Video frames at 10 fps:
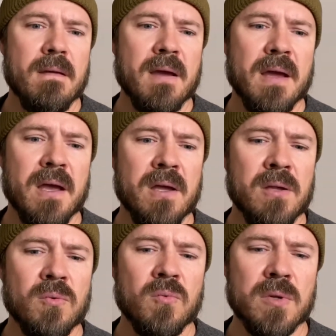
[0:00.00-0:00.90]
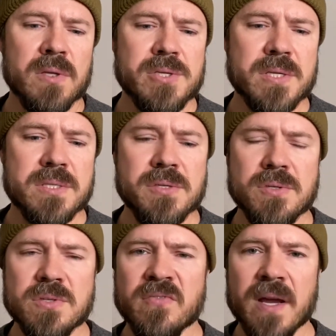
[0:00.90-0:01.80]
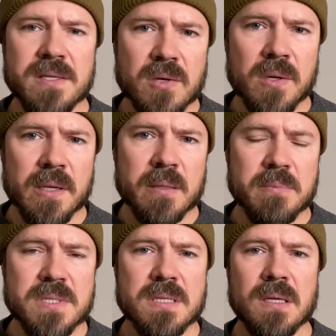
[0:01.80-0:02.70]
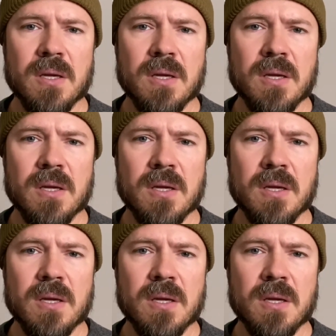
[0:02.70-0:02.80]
I would just use vice grips